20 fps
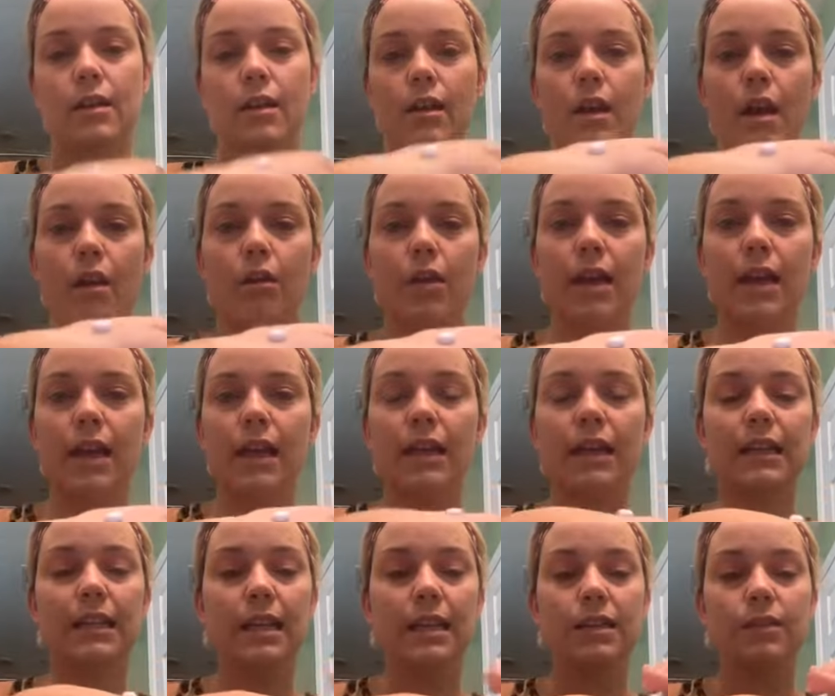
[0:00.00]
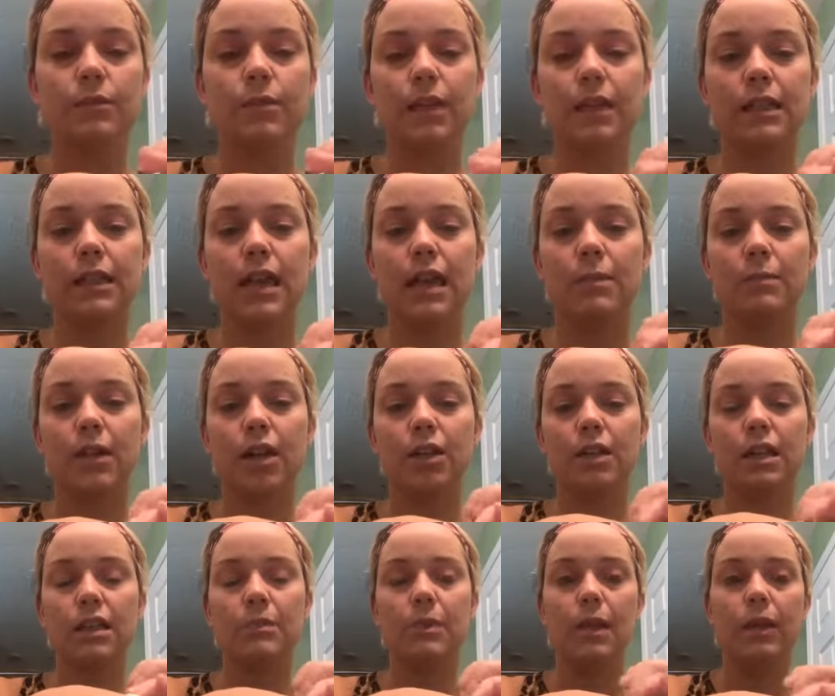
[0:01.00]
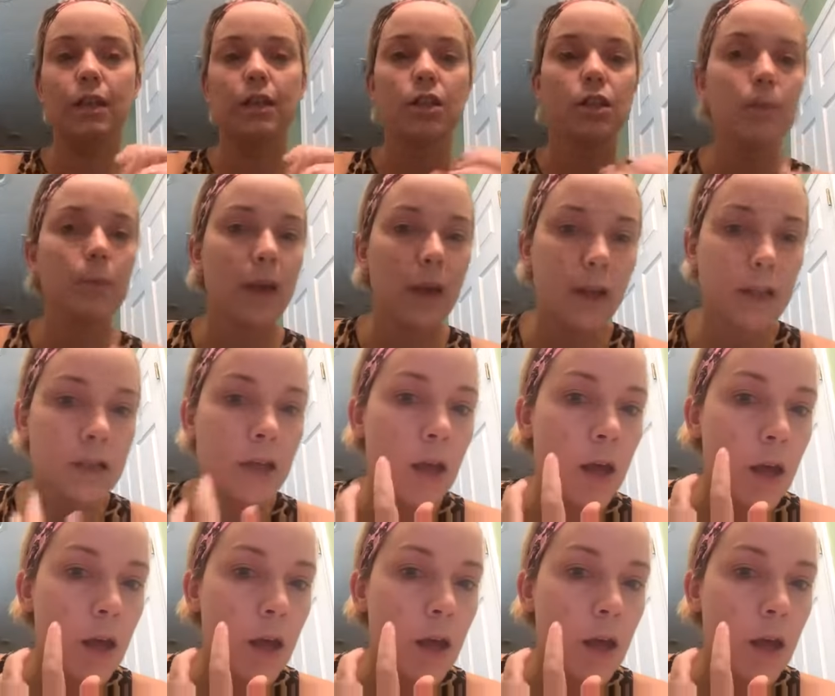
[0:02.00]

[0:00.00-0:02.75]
All right, and it doesn't really take much. That's probably too much.